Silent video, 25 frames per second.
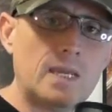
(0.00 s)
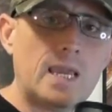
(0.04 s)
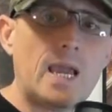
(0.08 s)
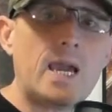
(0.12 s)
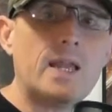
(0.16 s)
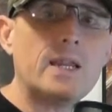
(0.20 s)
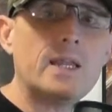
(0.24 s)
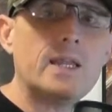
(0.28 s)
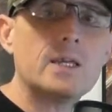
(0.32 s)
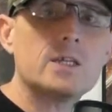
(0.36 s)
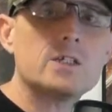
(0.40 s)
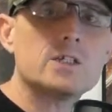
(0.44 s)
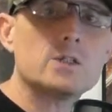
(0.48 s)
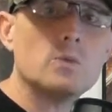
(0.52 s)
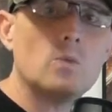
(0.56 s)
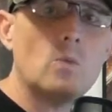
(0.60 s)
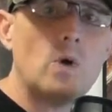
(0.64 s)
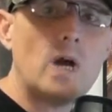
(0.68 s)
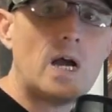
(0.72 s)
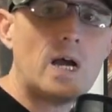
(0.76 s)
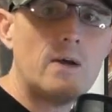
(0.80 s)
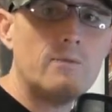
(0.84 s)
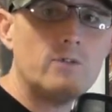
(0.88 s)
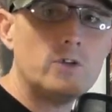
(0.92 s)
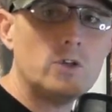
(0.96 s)
the mechanics
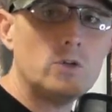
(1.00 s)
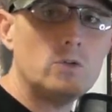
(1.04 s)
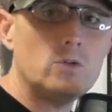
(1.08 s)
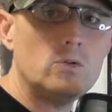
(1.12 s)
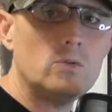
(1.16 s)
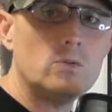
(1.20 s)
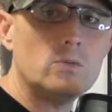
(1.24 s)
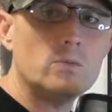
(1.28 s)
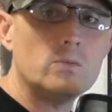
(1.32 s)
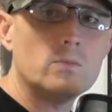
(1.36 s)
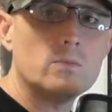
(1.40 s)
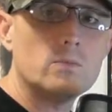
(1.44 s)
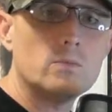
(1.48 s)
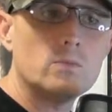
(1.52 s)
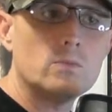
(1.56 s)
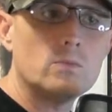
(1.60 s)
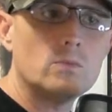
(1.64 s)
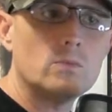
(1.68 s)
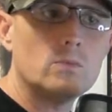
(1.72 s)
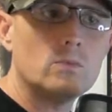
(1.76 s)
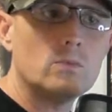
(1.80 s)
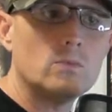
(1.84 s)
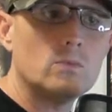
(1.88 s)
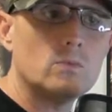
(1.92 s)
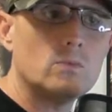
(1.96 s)
and what have you
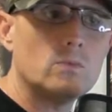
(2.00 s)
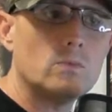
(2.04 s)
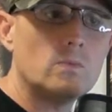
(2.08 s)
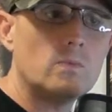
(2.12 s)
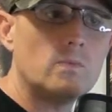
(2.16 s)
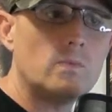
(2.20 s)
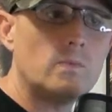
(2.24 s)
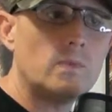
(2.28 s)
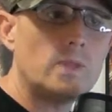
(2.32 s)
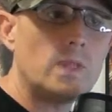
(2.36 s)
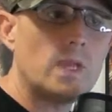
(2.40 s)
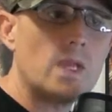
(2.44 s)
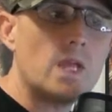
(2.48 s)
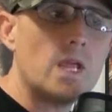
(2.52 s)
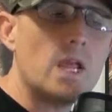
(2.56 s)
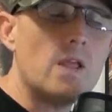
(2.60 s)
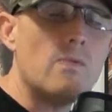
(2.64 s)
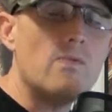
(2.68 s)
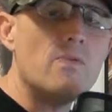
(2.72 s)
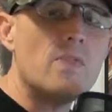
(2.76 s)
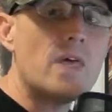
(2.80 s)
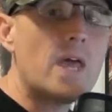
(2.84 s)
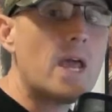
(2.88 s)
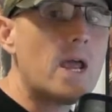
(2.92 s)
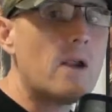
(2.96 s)

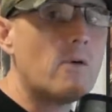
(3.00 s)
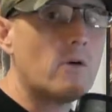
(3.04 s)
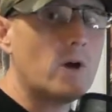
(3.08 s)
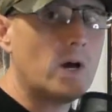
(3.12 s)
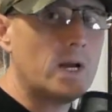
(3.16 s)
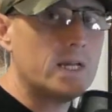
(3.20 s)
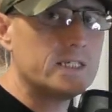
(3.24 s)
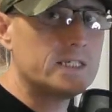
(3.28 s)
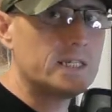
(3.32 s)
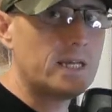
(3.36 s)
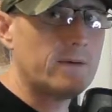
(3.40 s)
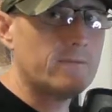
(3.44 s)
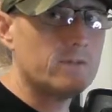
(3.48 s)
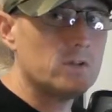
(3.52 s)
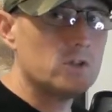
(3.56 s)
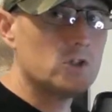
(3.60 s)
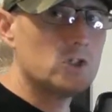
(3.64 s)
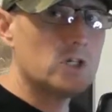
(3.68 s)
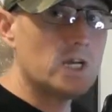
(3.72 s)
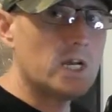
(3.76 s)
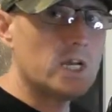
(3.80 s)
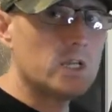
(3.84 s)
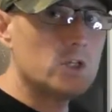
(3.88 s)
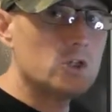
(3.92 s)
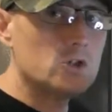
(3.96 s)
in their eyes
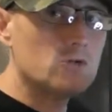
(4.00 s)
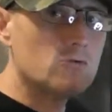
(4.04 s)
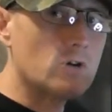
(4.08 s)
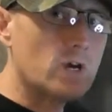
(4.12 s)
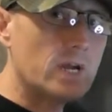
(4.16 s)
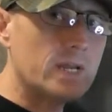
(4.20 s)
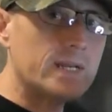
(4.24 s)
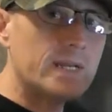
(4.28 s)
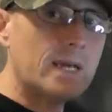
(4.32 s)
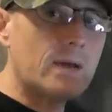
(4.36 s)
haven't changed,